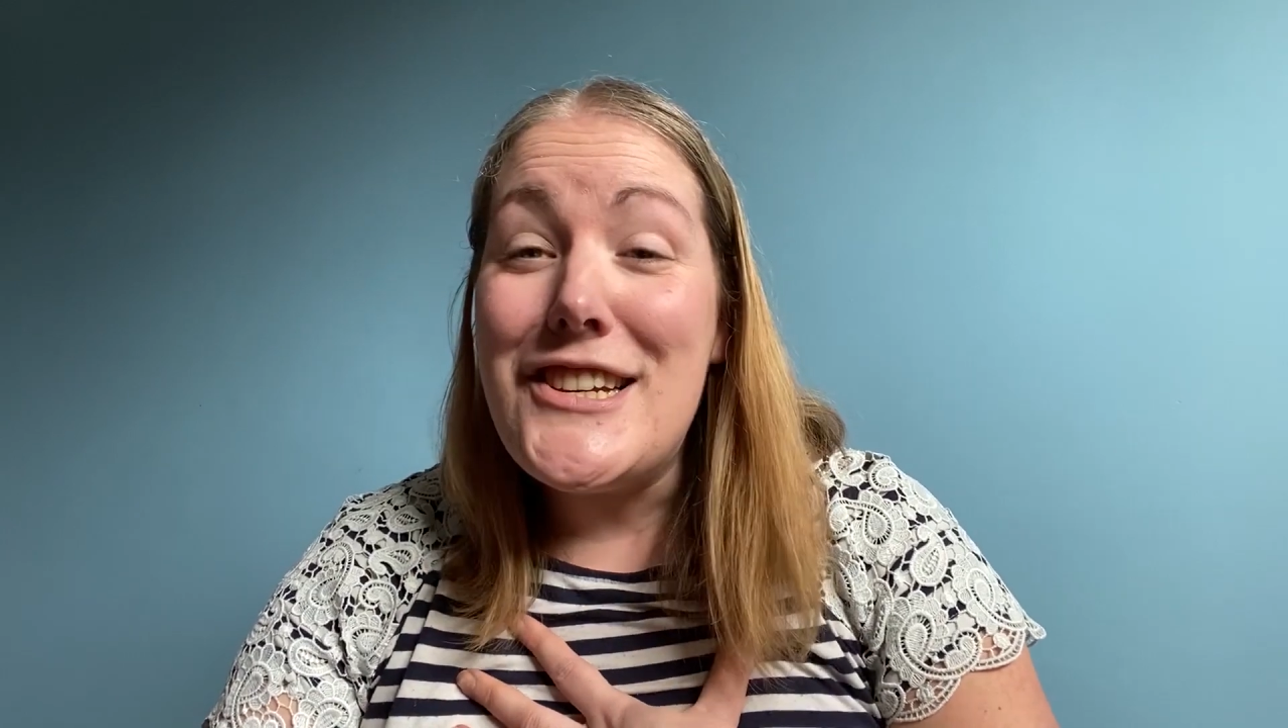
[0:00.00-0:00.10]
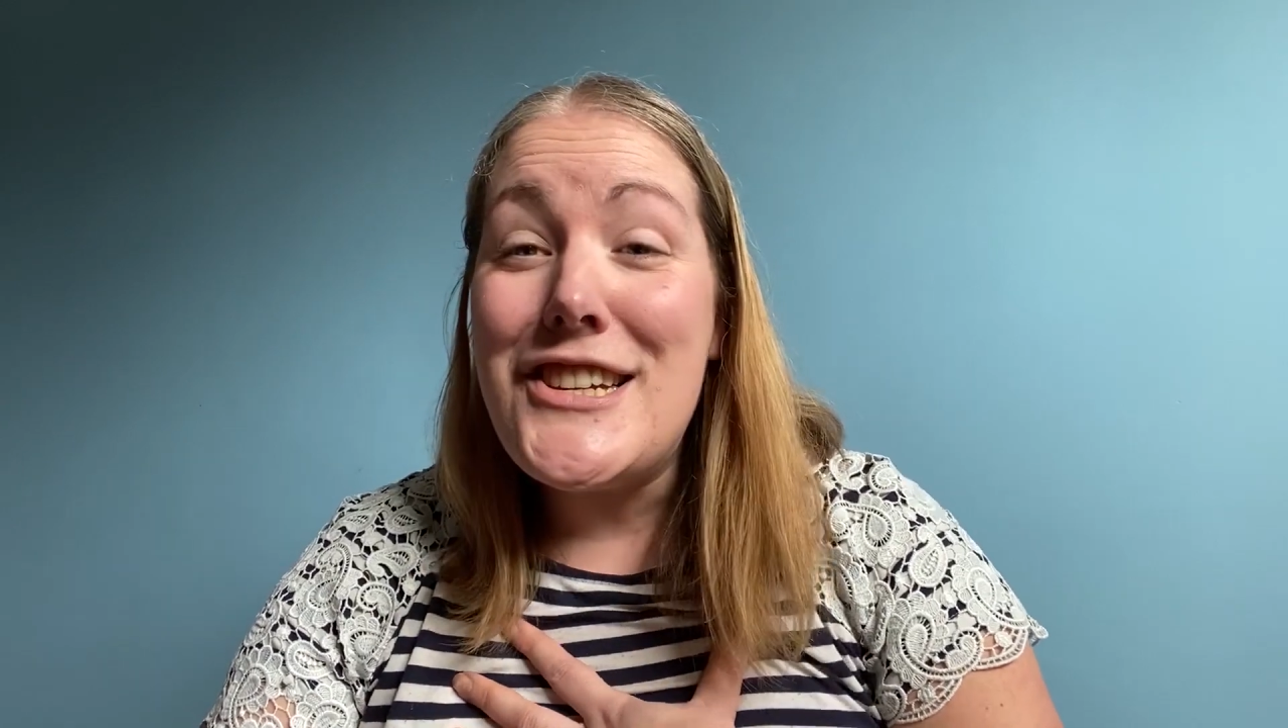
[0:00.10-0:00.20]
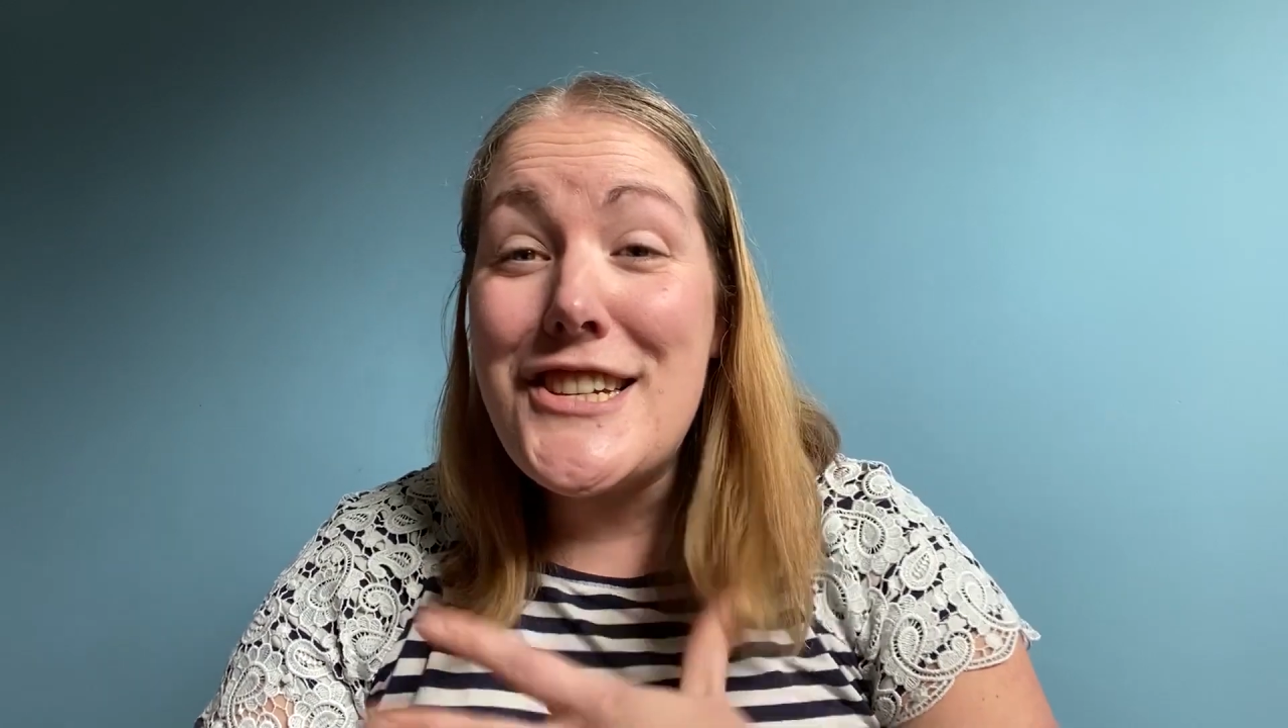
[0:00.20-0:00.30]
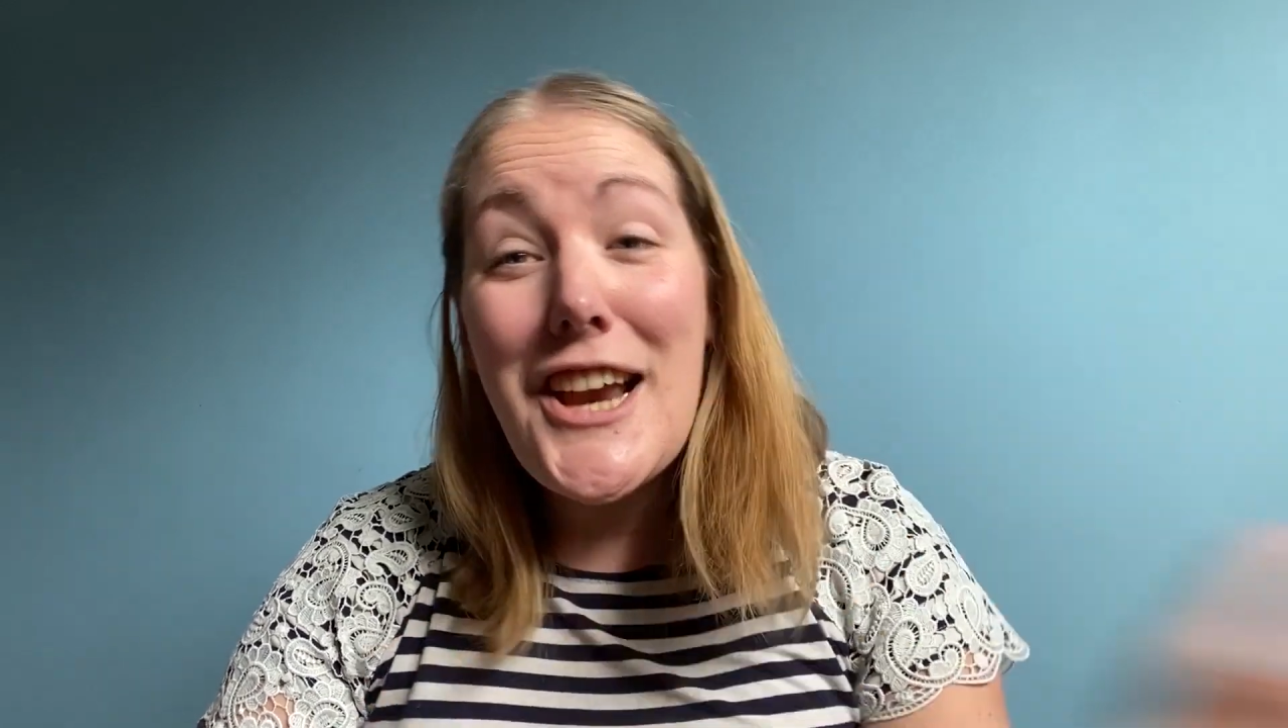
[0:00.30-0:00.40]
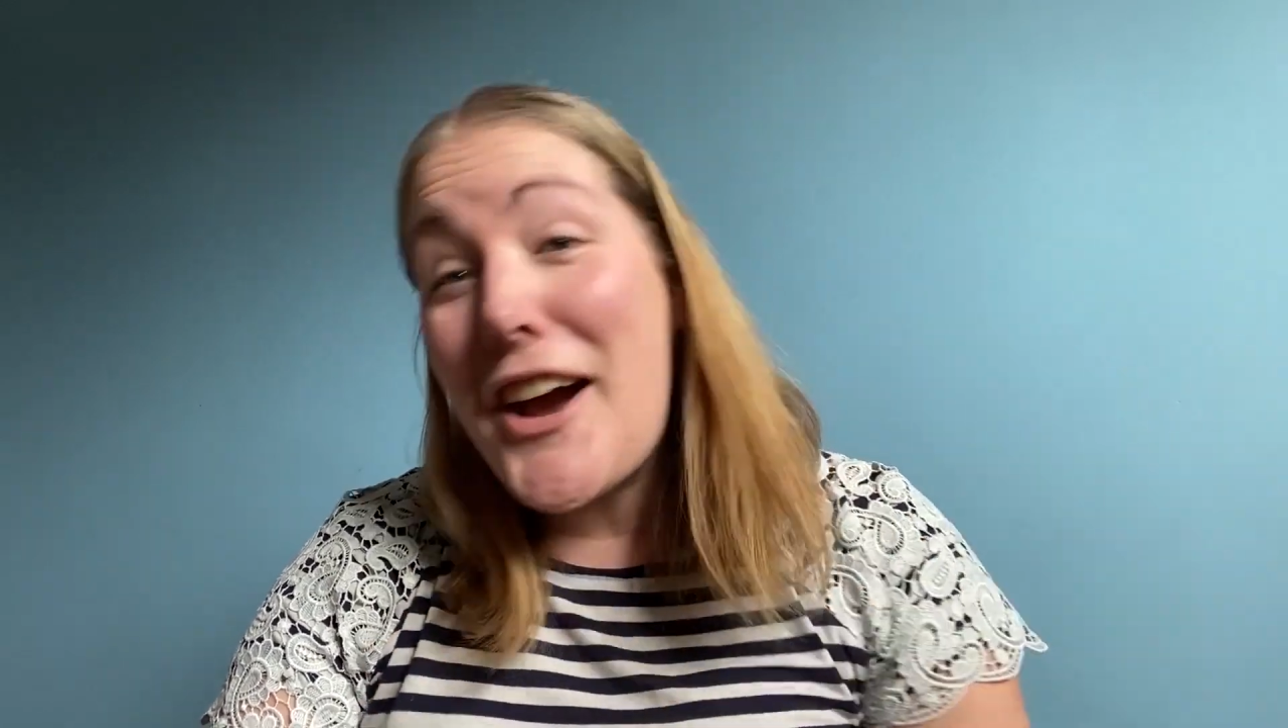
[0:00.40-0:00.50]

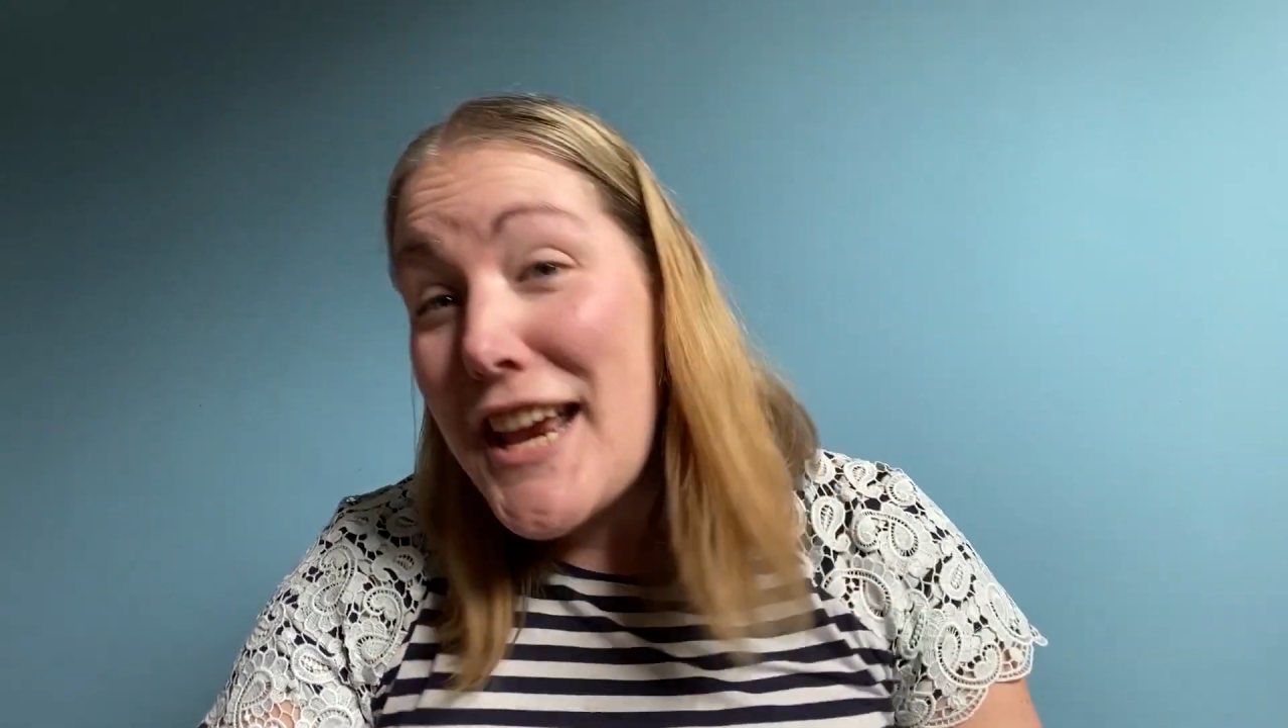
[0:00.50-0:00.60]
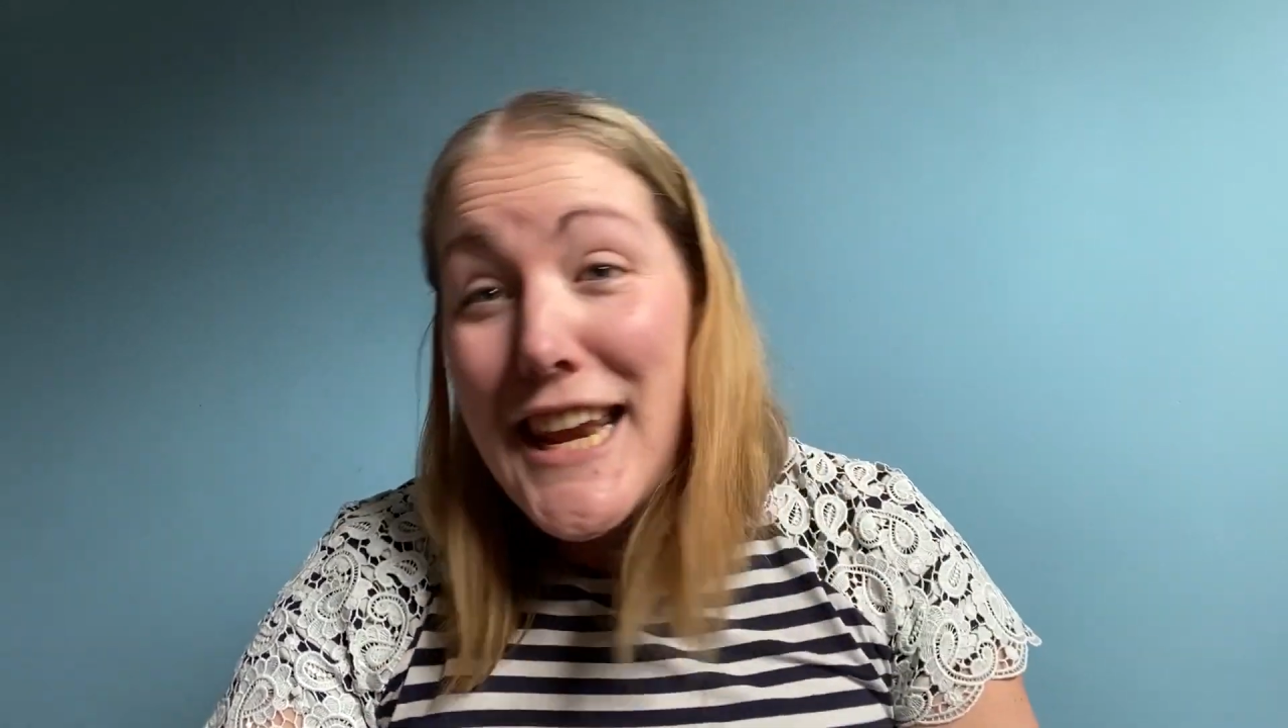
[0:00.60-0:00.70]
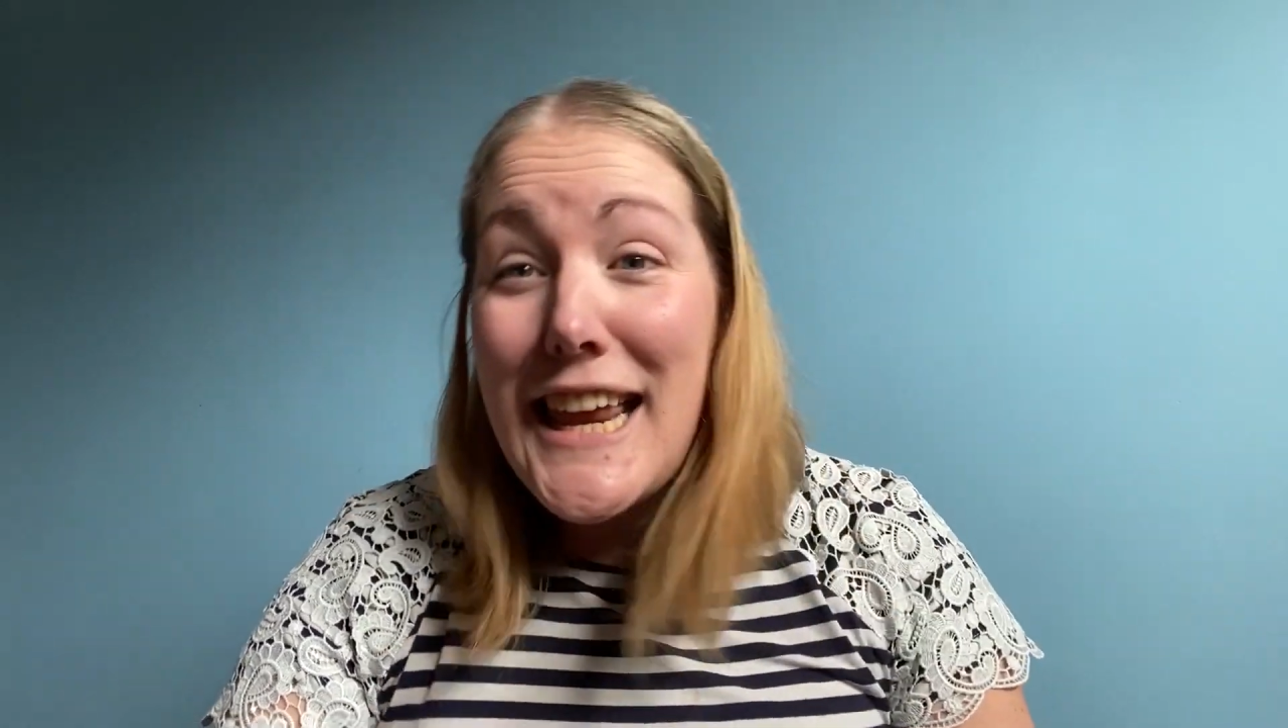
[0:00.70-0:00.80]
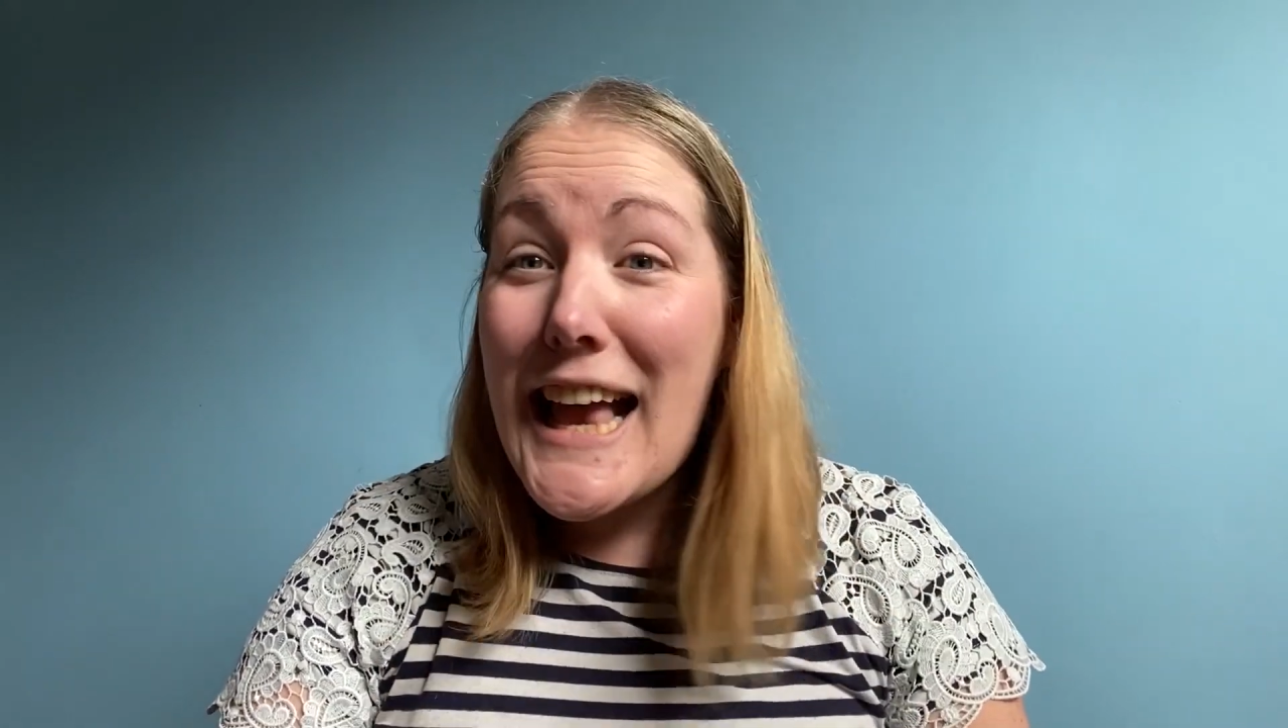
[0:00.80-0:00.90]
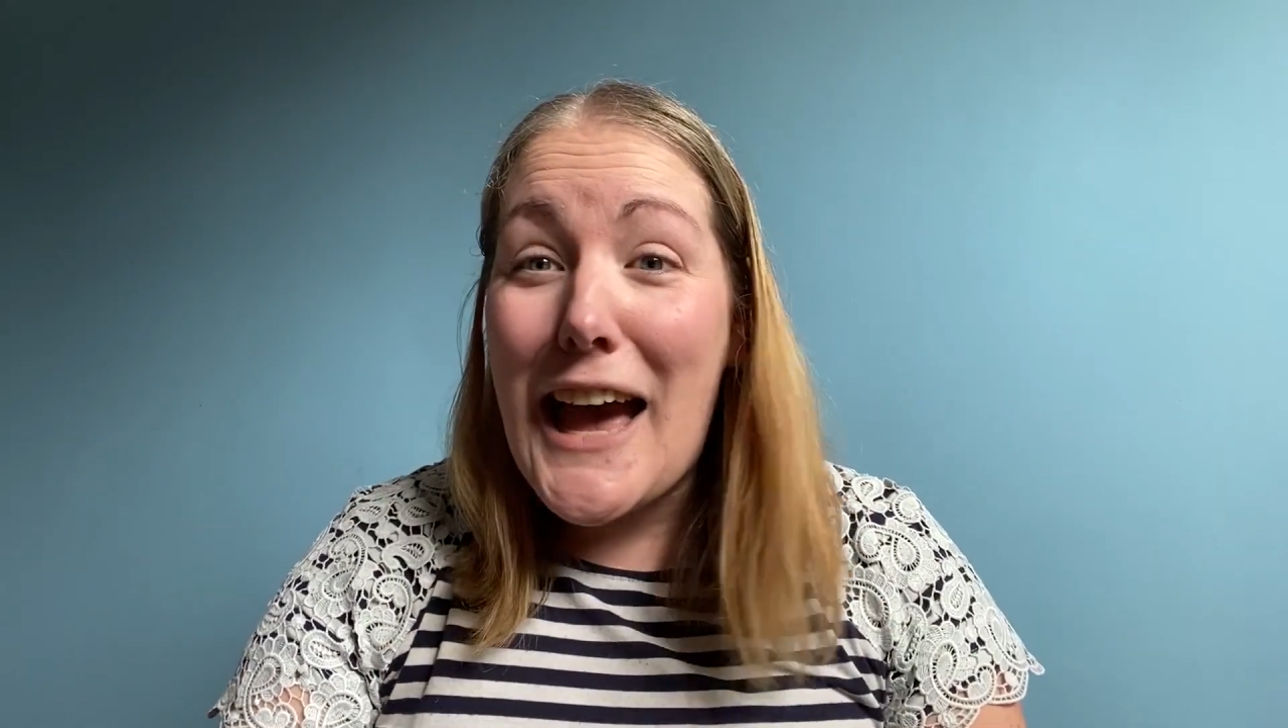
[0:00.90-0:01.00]
shining